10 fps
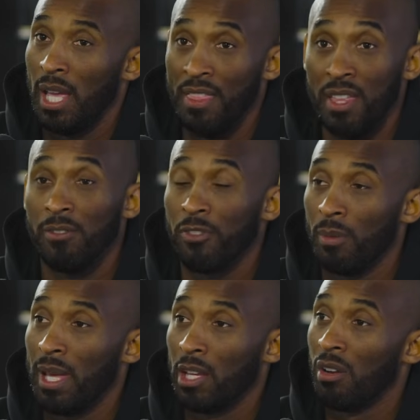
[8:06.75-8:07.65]
And then
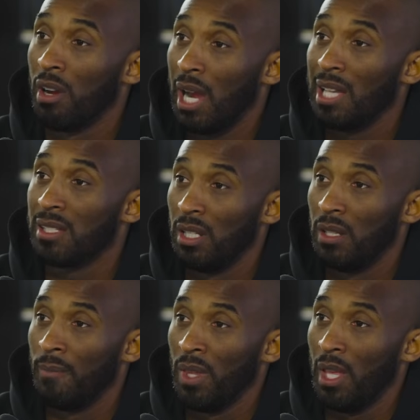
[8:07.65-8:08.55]
from that
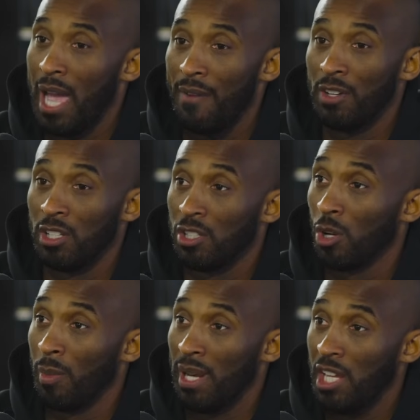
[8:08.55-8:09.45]
curiosity, having the
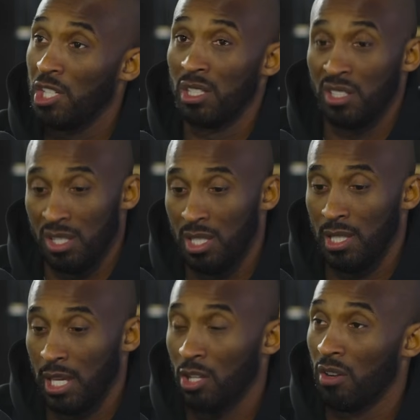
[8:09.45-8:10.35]
determination to
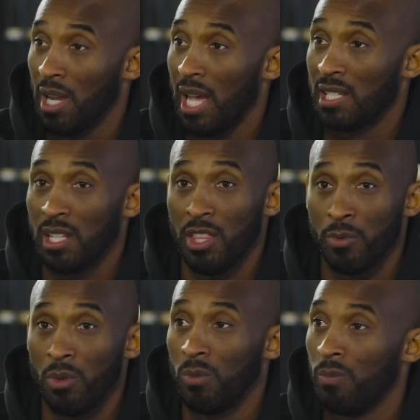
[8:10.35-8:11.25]
see that curiosity
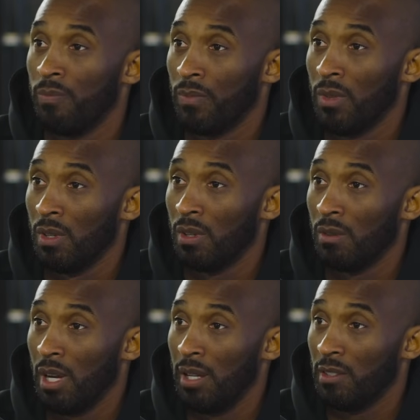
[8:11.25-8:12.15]
through,
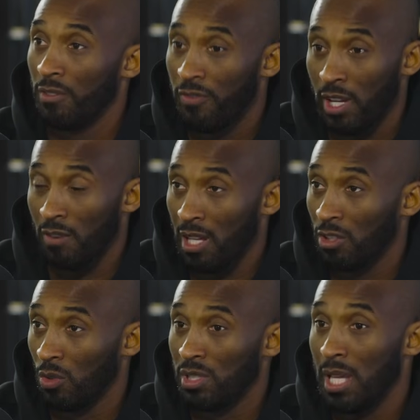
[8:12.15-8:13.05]
mm-hmm. right? To figure
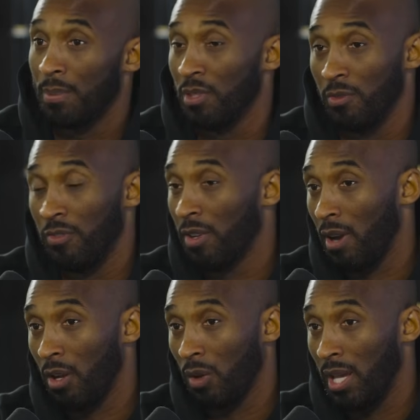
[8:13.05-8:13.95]
out those steps. And if you
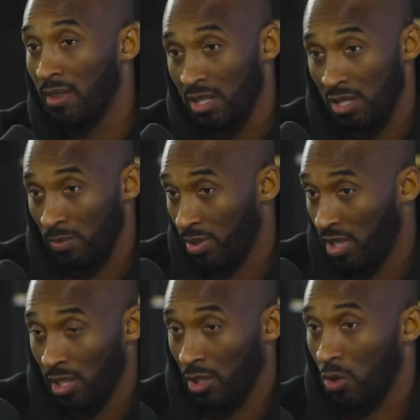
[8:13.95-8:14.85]
figure out, okay, this is a
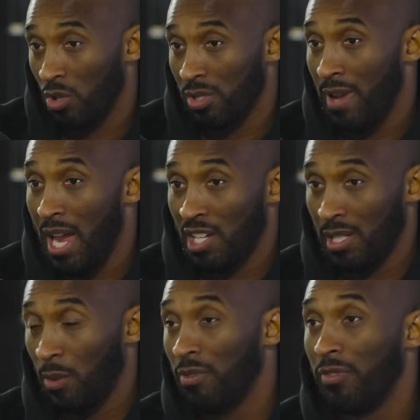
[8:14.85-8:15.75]
particular course of
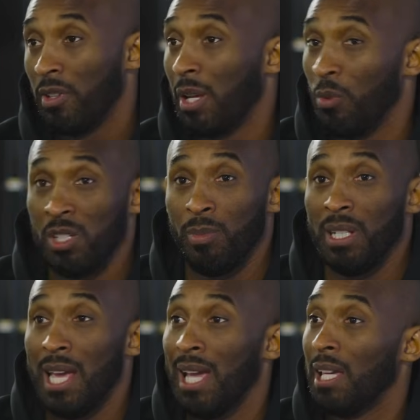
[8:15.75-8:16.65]
action that we feel like we should
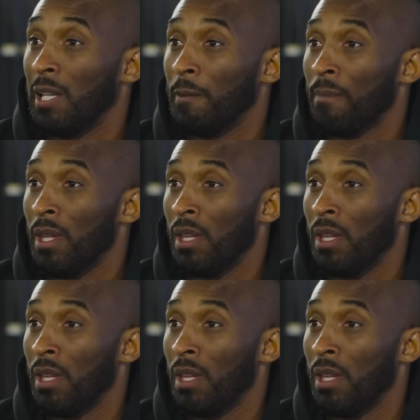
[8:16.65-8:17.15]
be taking.